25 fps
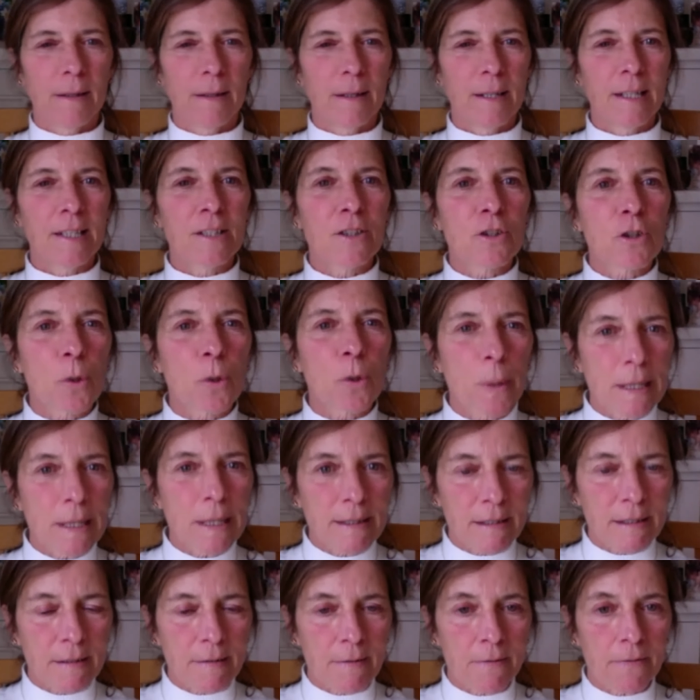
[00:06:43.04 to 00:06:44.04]

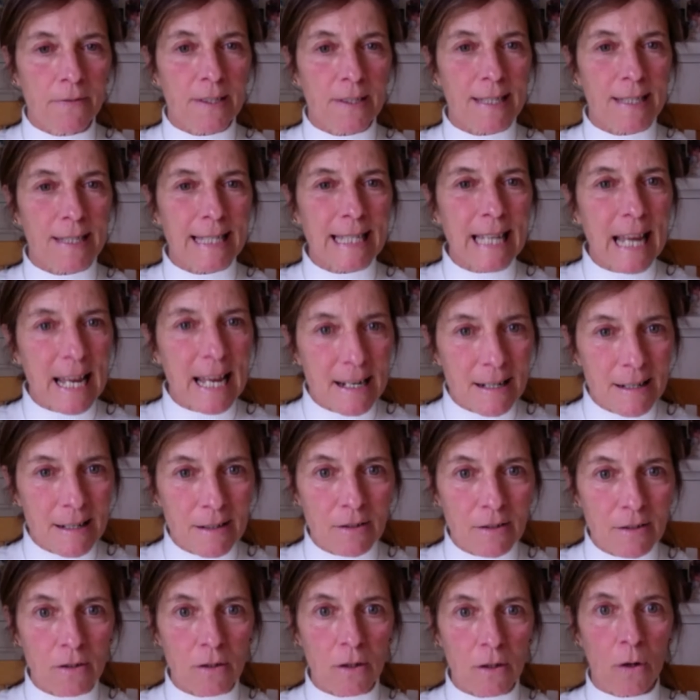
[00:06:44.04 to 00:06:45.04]
intuitive
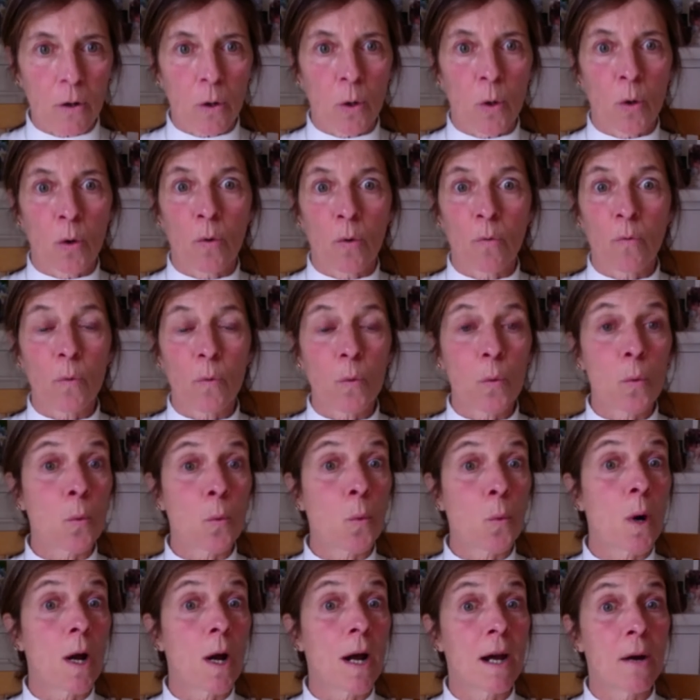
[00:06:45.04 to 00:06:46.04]
sense of
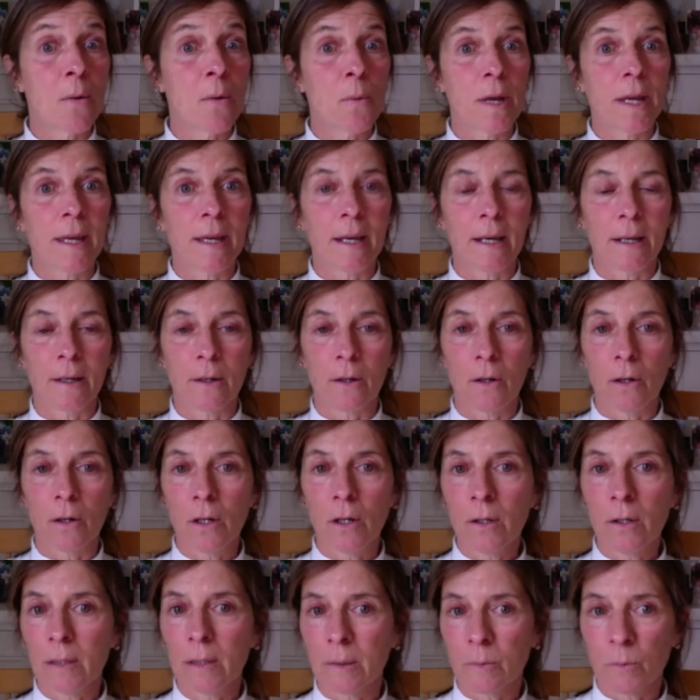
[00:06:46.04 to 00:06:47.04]
where we can
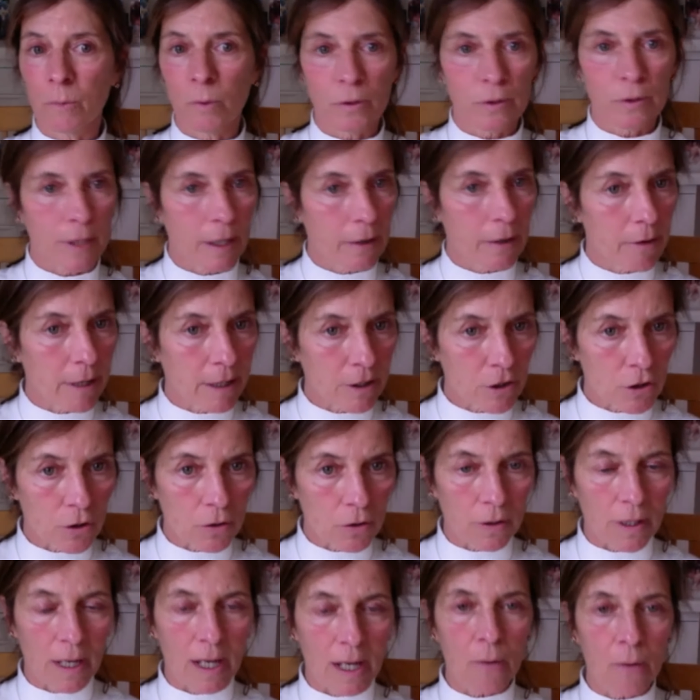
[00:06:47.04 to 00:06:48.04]
go and what
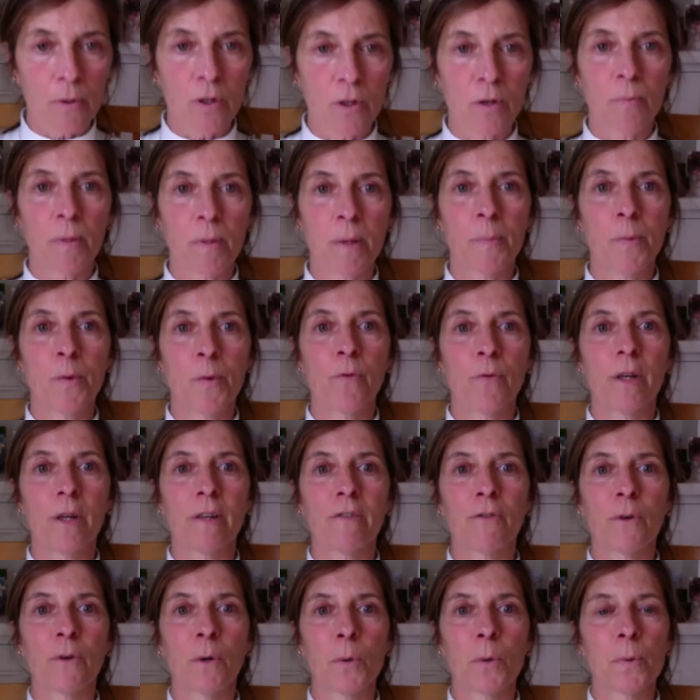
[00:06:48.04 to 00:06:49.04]
direction they want to be moving
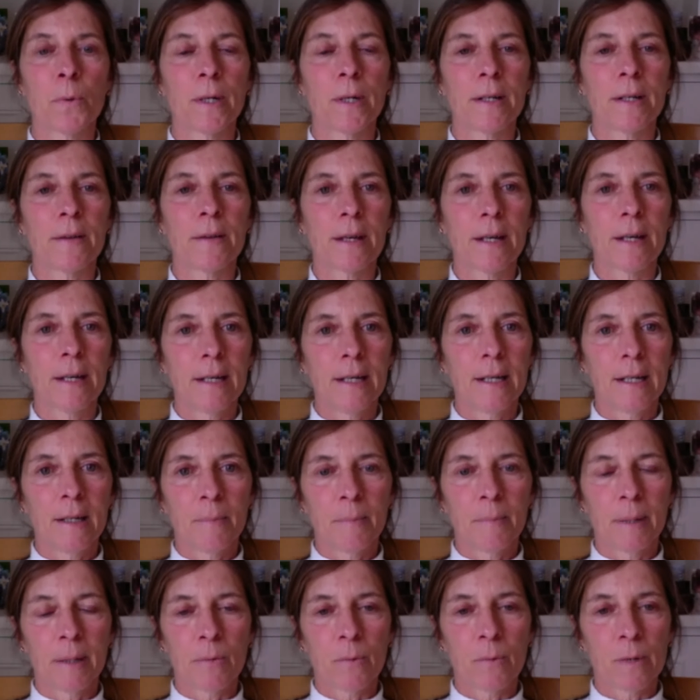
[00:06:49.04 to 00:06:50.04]
forward.
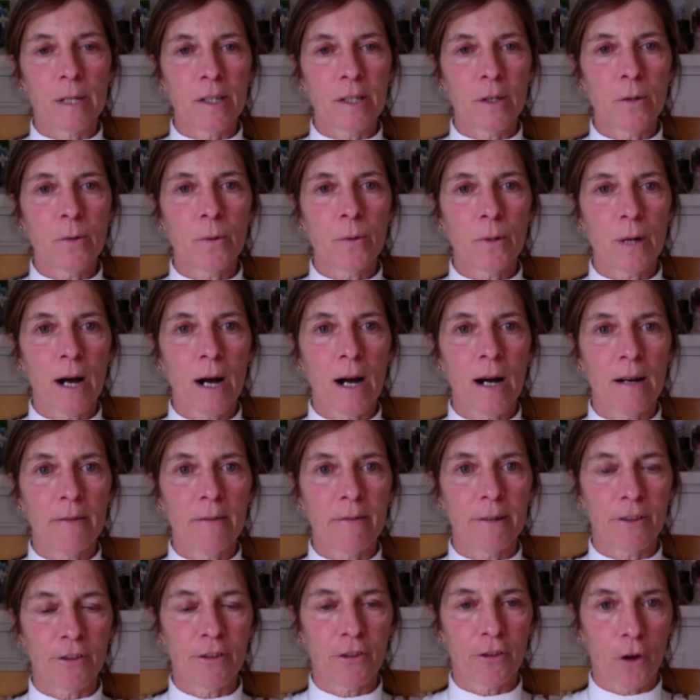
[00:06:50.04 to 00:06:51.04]
But when you
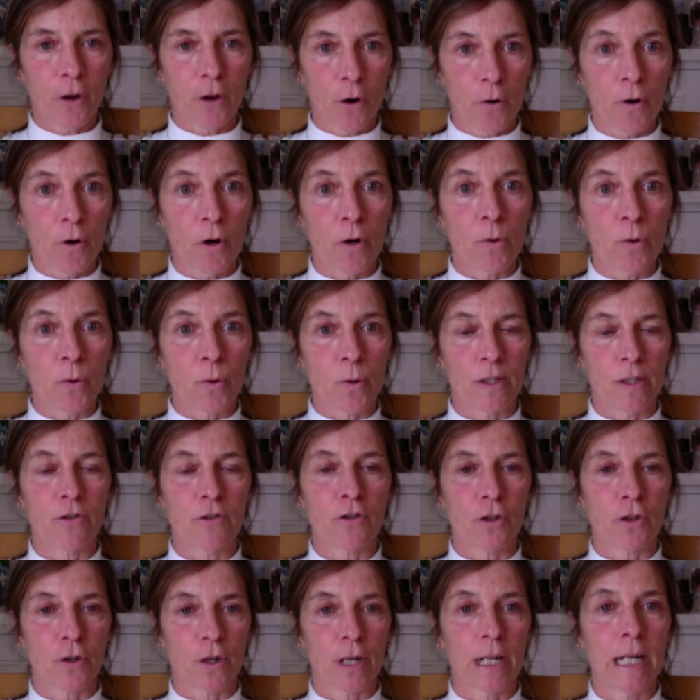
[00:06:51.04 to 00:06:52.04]
have a thorough
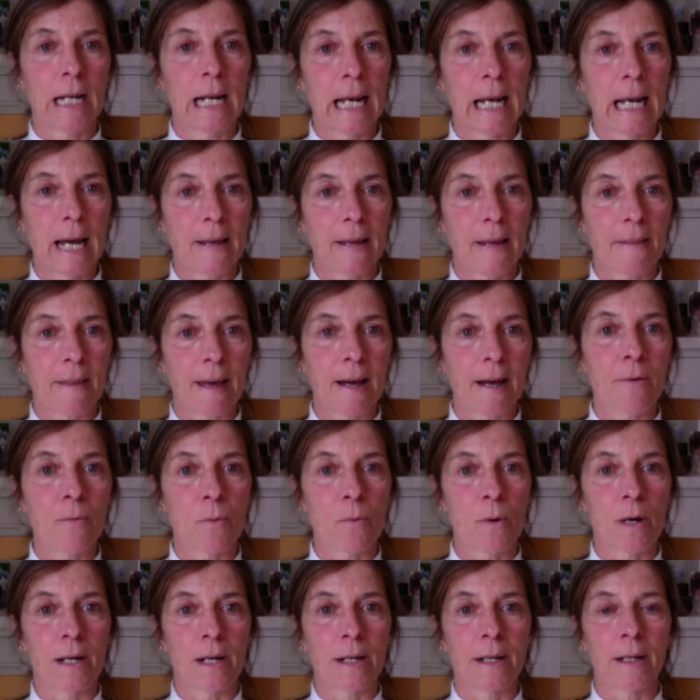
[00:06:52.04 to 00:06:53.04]
questionnaire like that
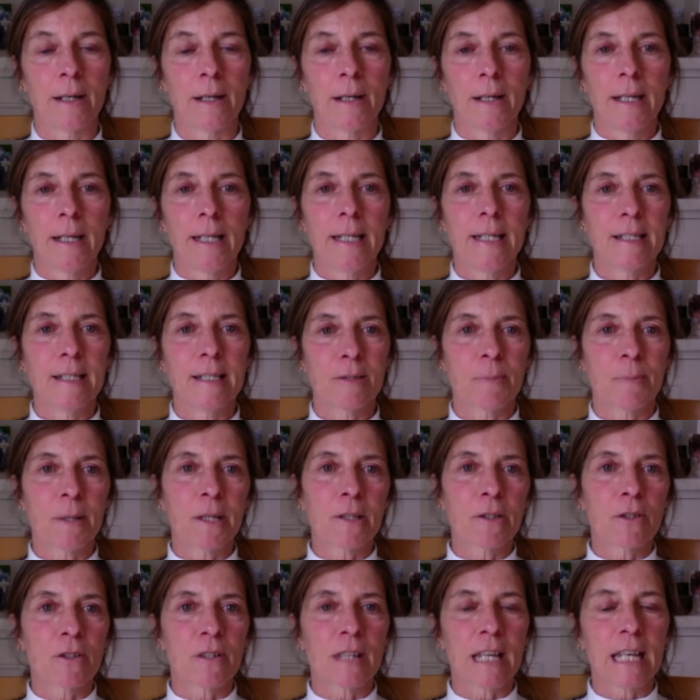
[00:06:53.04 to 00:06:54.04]
one, it's
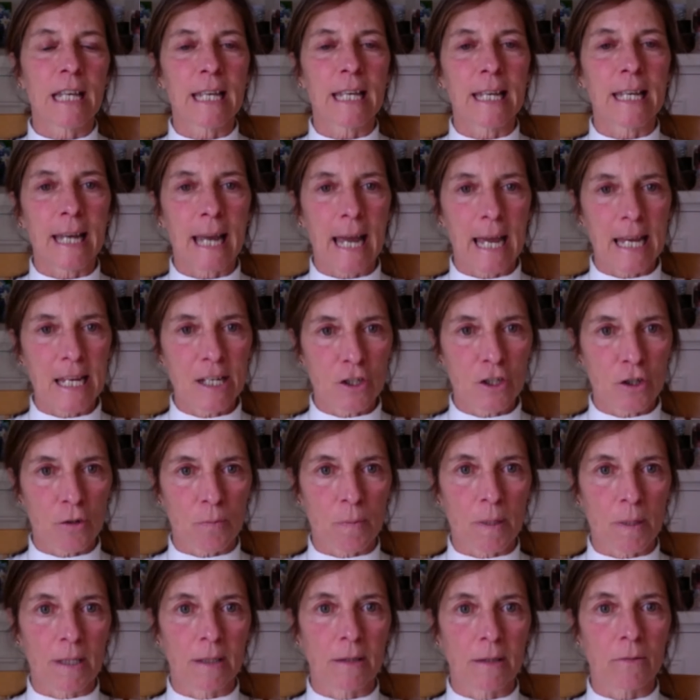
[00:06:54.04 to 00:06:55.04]
because the
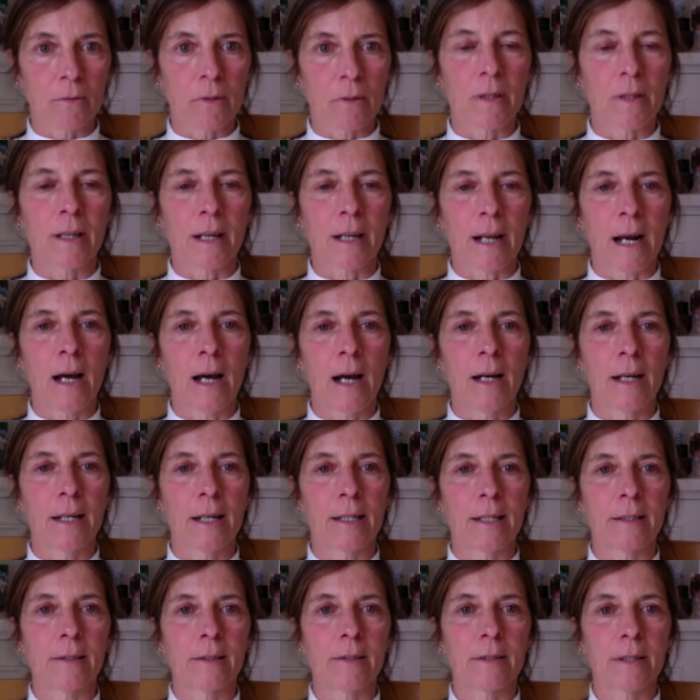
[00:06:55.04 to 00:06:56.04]
engagement with the
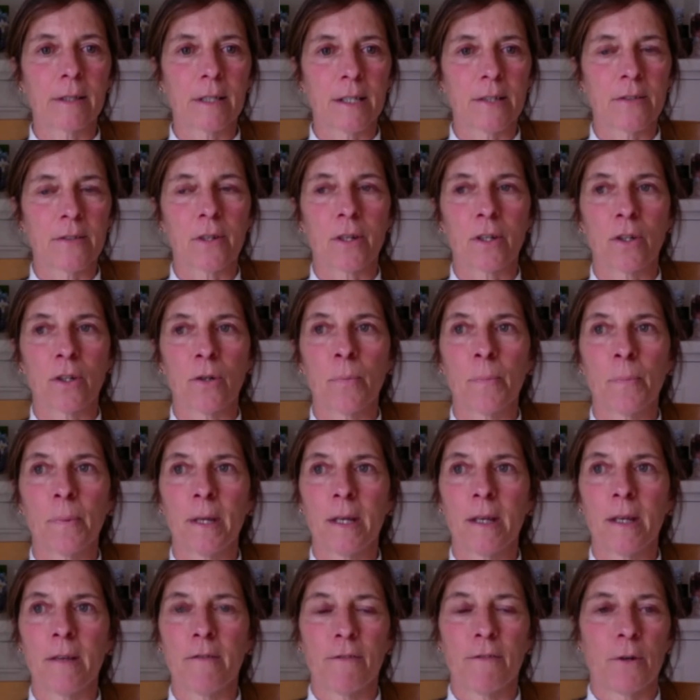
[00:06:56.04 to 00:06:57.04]
client is going to
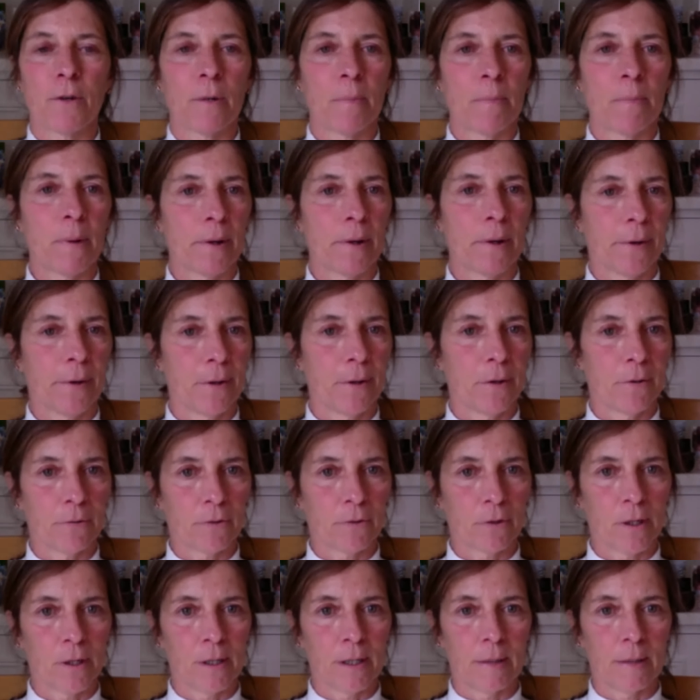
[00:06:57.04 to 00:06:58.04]
be for a period
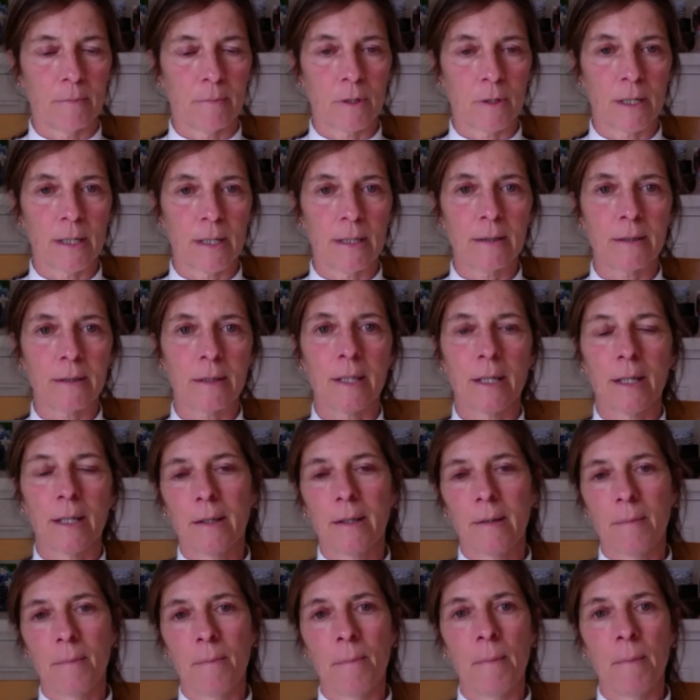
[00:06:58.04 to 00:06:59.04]
of time, right?
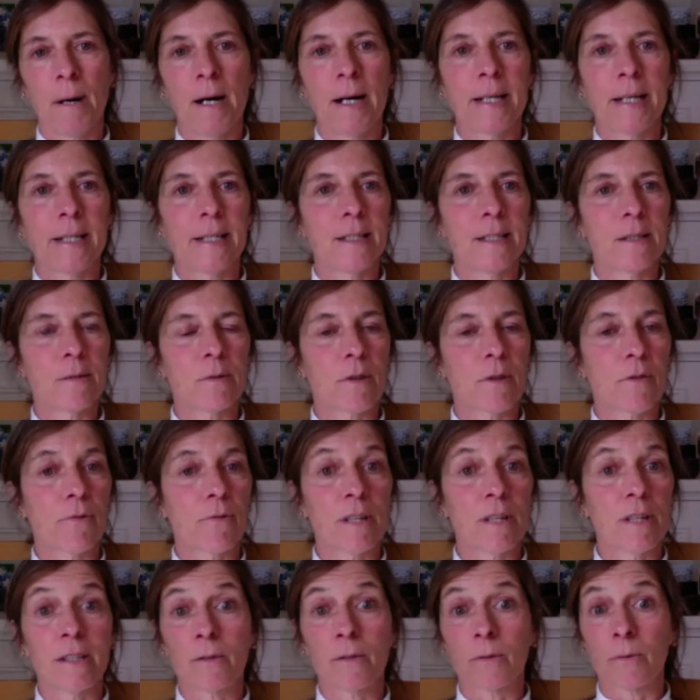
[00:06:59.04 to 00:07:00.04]
Mine is
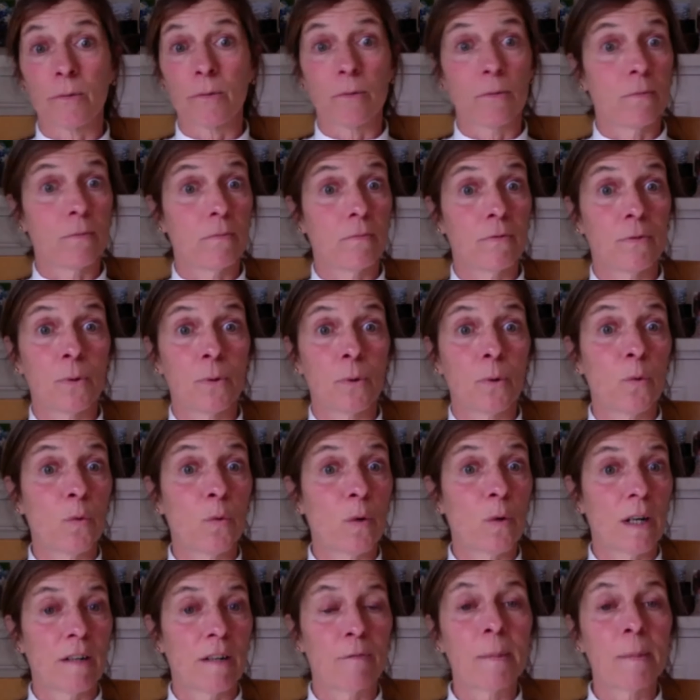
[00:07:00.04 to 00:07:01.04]
3 to 4,
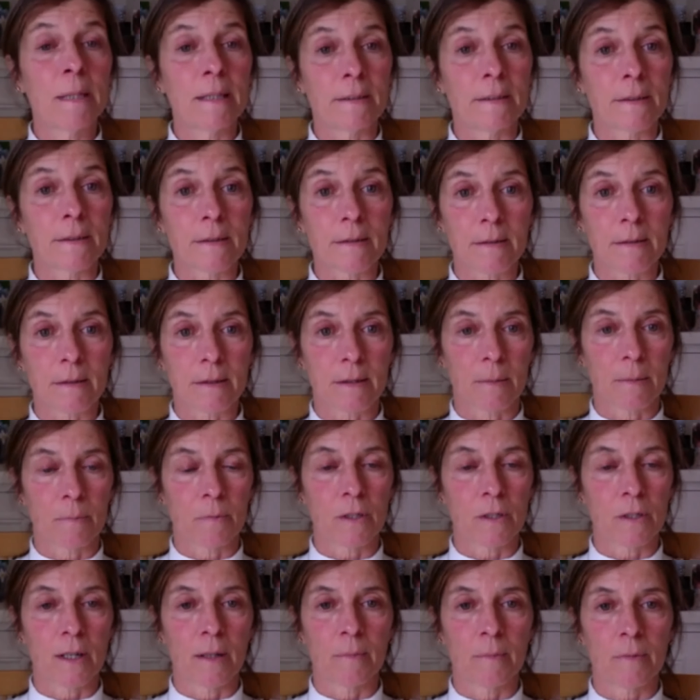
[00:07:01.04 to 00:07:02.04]
5 months
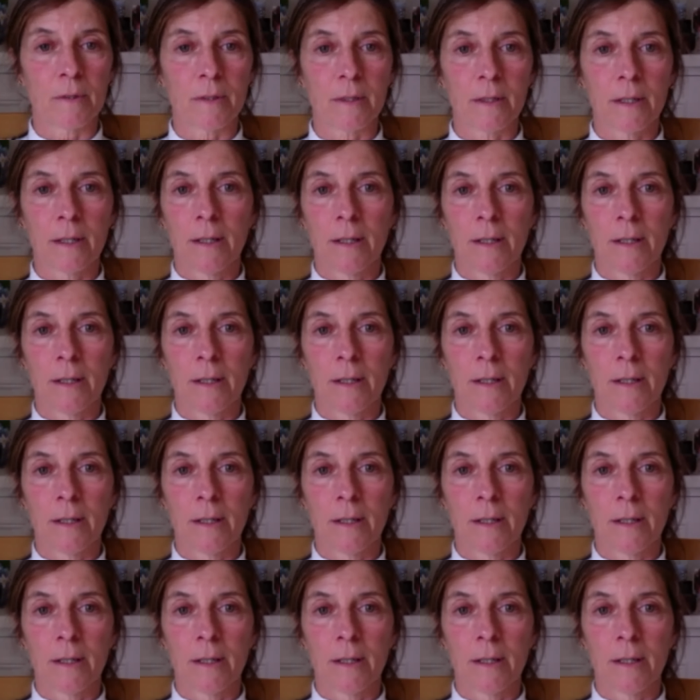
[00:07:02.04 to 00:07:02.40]
sometimes.